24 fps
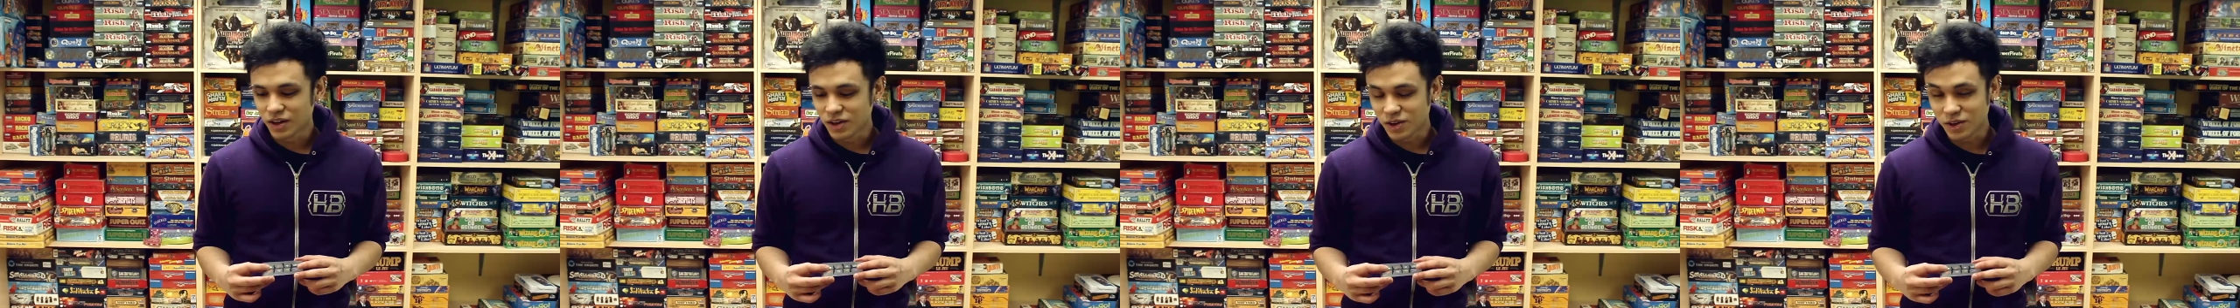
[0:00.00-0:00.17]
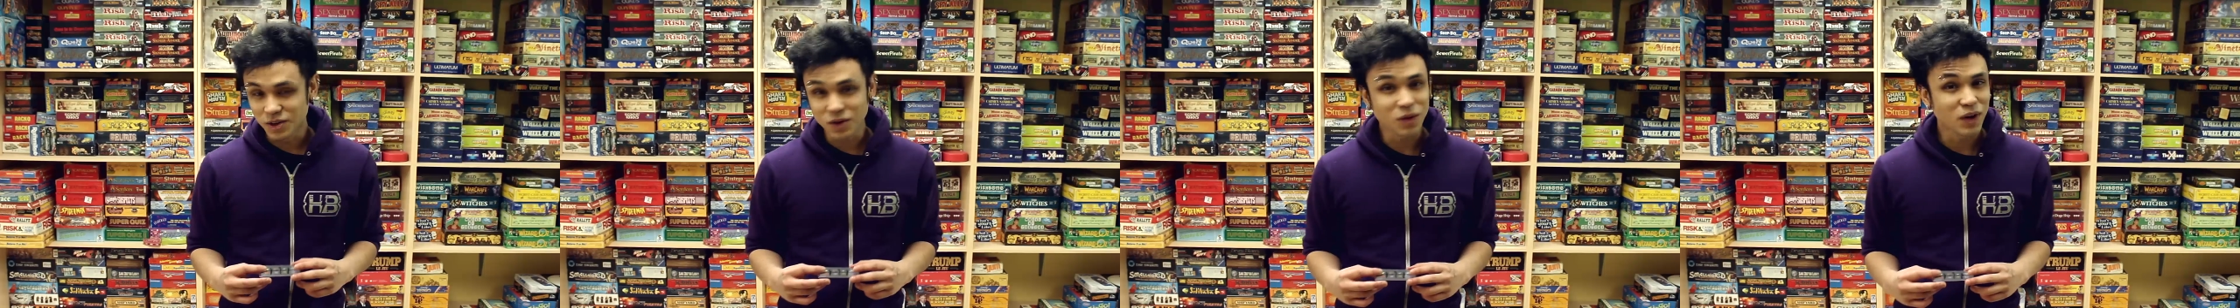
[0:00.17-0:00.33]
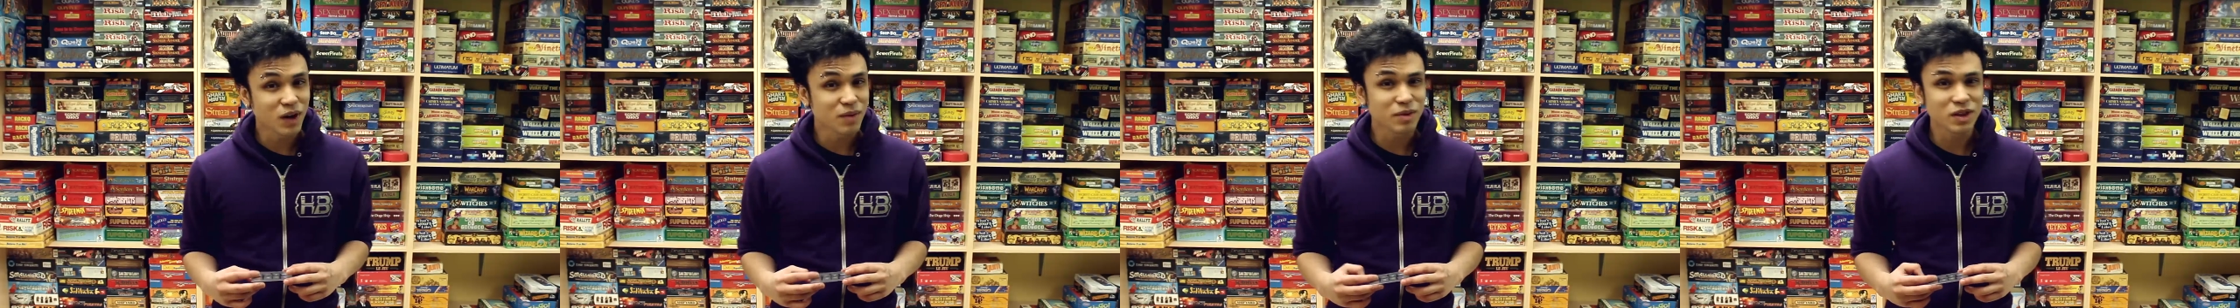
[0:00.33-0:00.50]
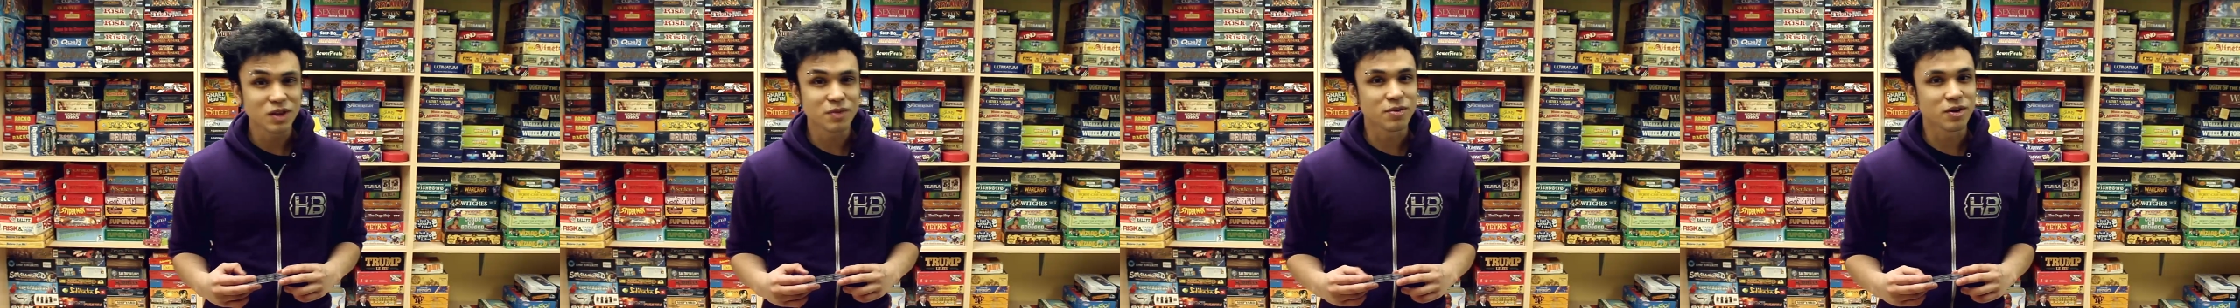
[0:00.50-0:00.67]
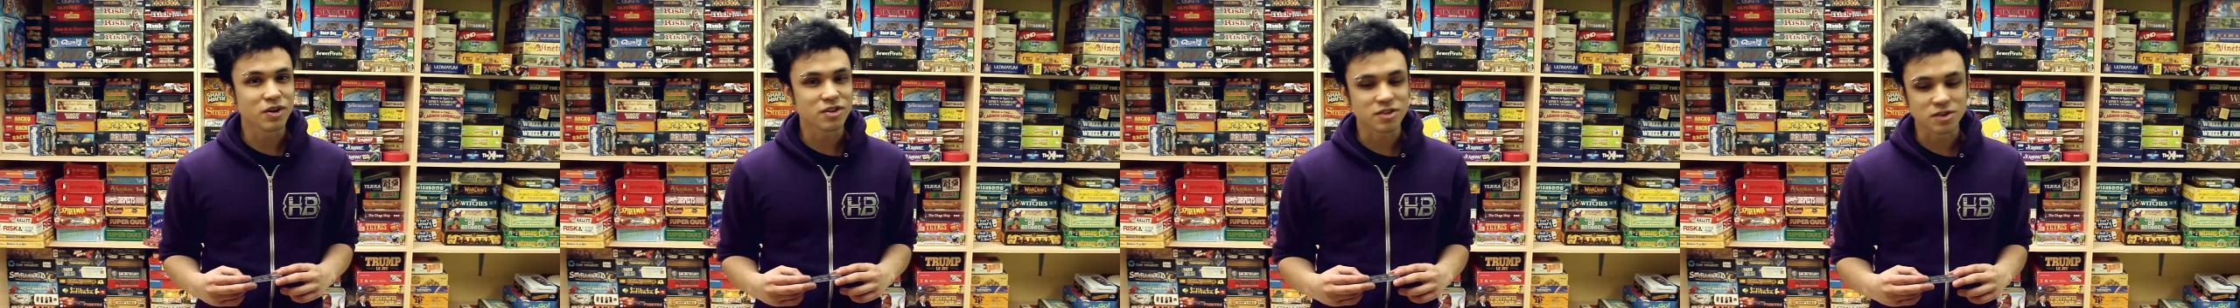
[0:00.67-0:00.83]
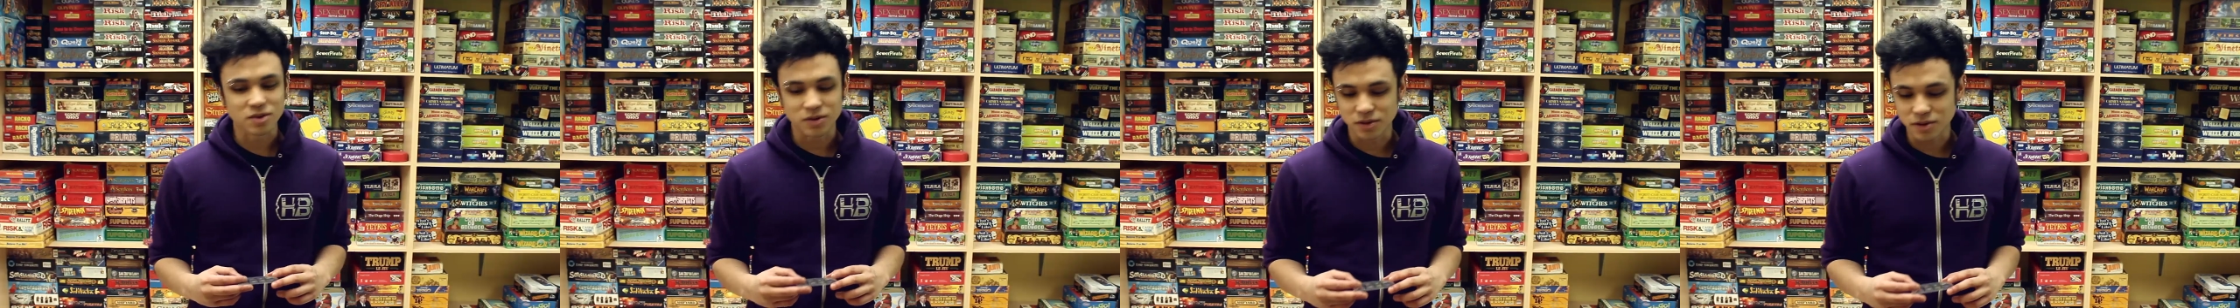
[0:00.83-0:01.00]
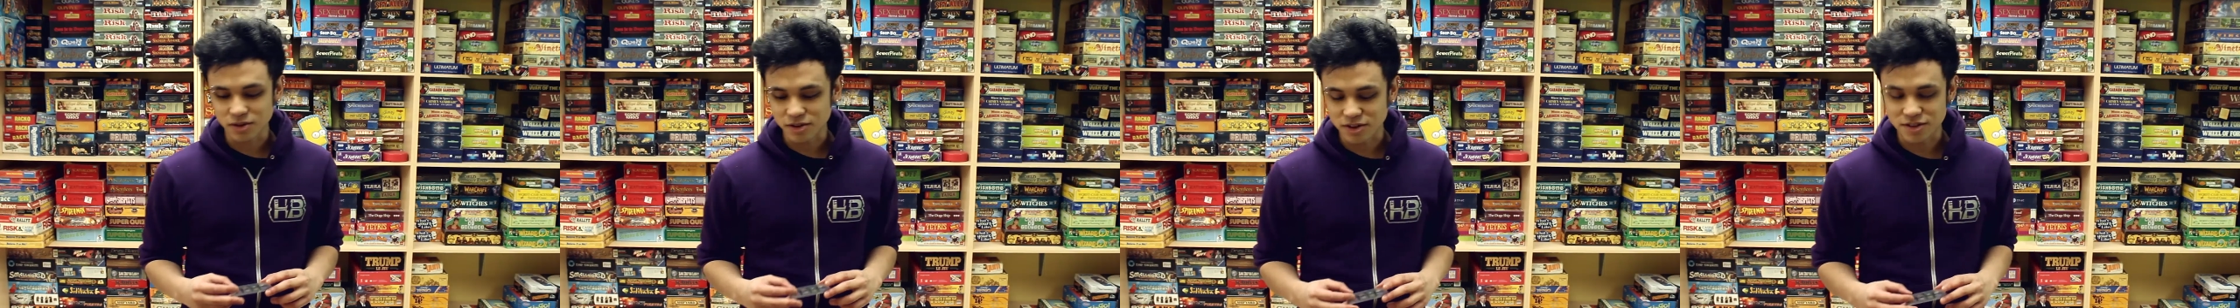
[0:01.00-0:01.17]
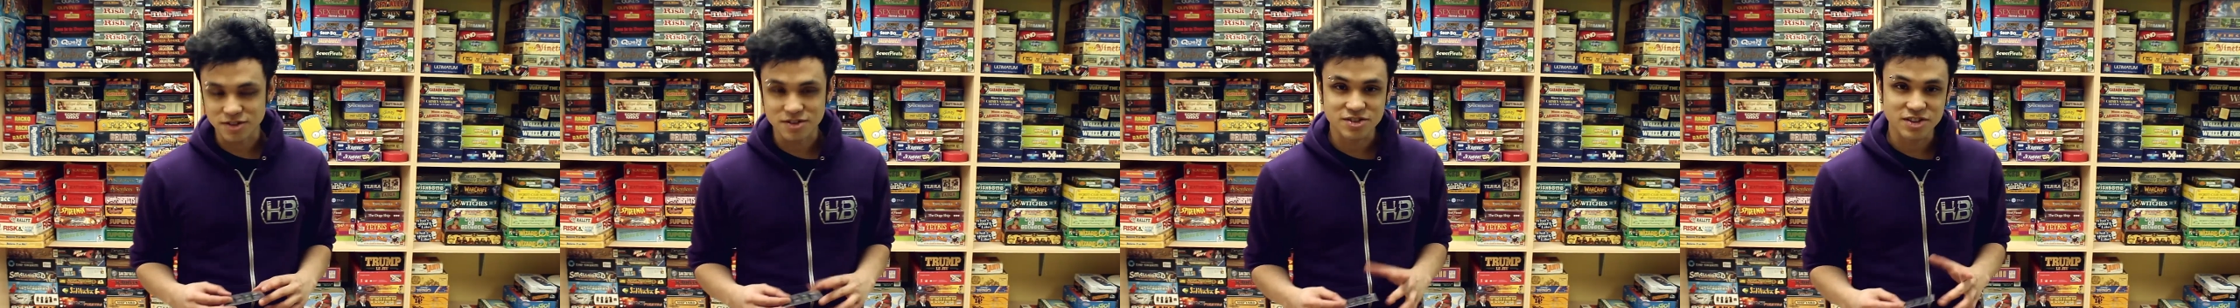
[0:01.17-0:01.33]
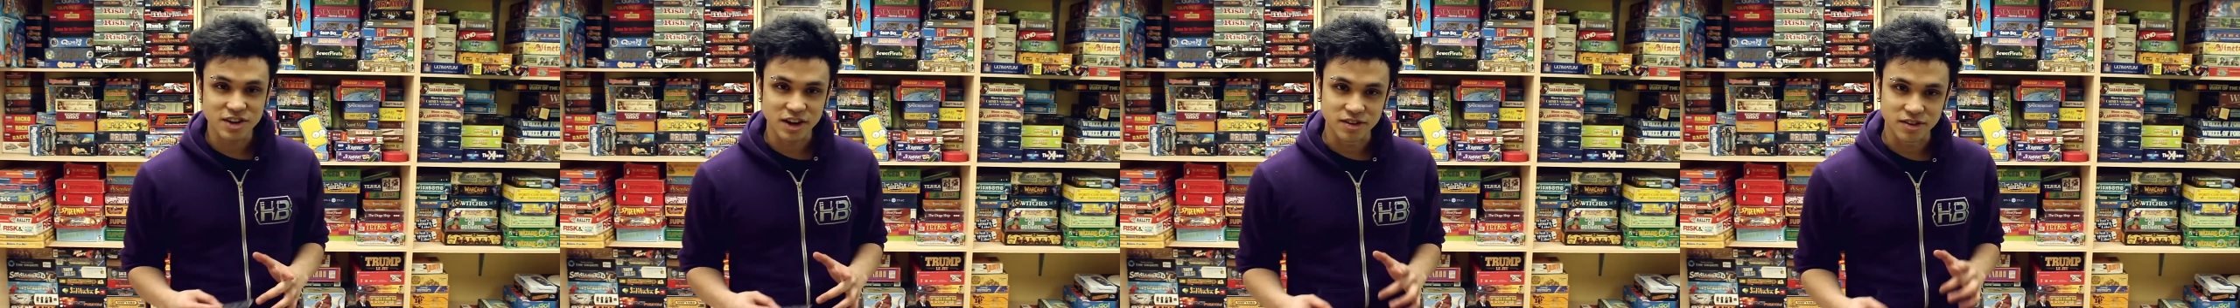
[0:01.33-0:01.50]
You don't want to be the person who
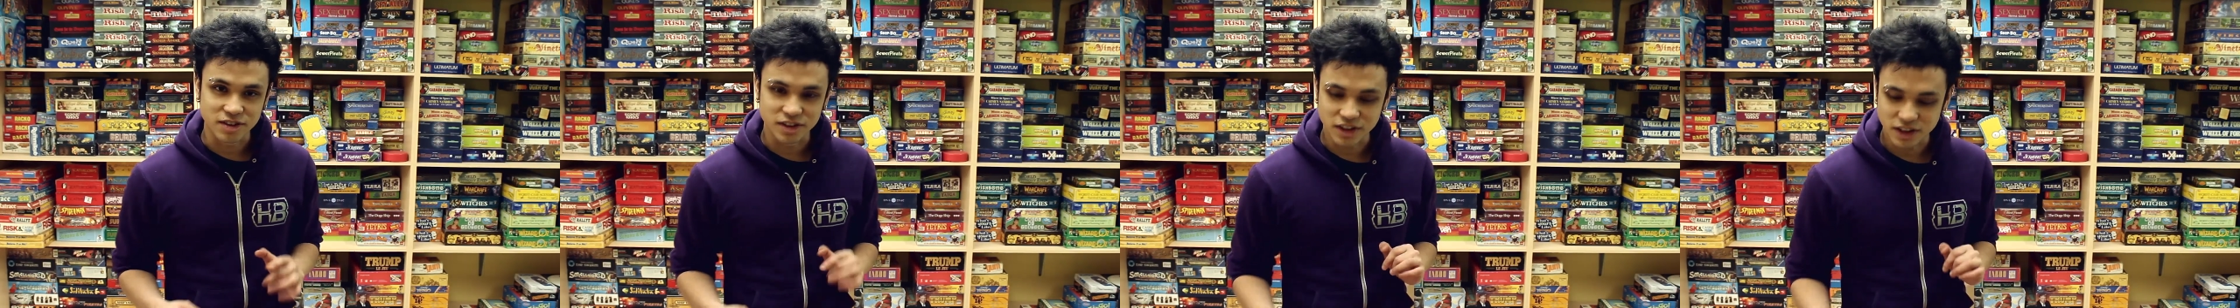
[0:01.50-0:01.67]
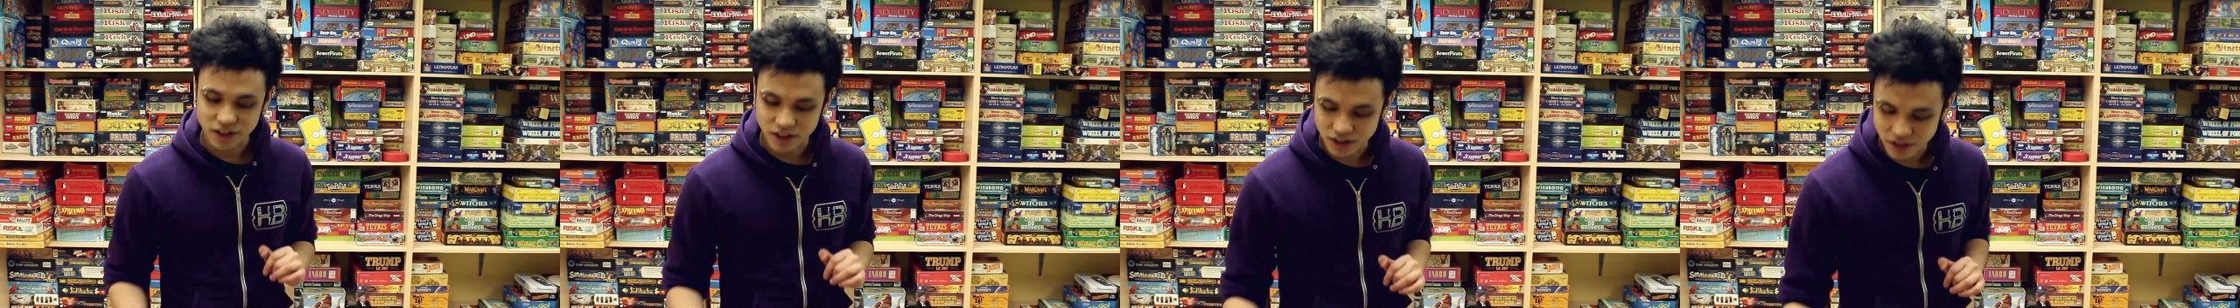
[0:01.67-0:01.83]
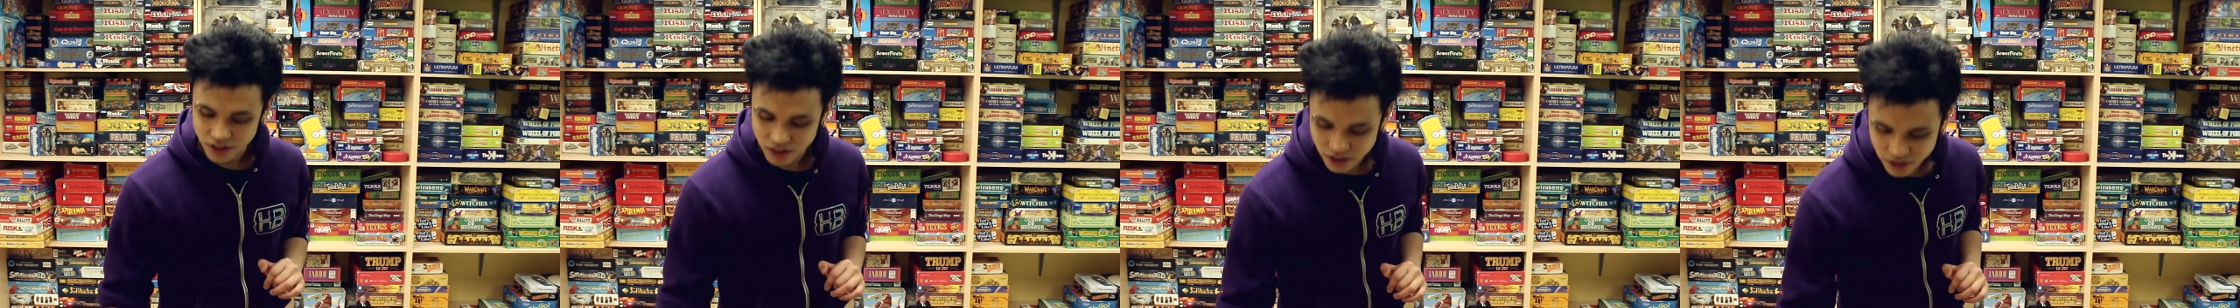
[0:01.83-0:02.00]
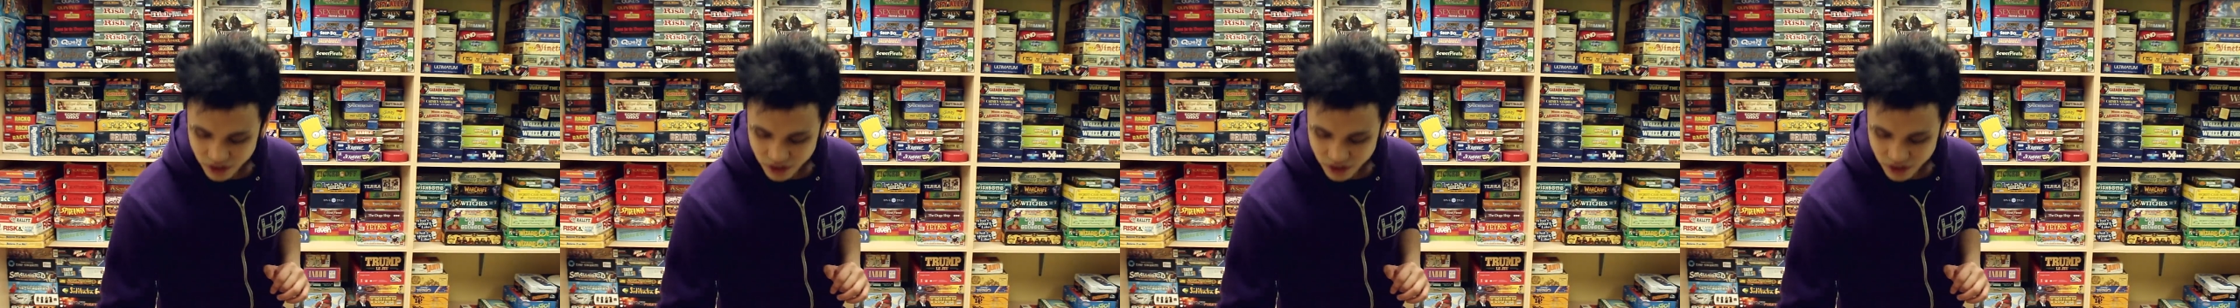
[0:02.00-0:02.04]
loses generally.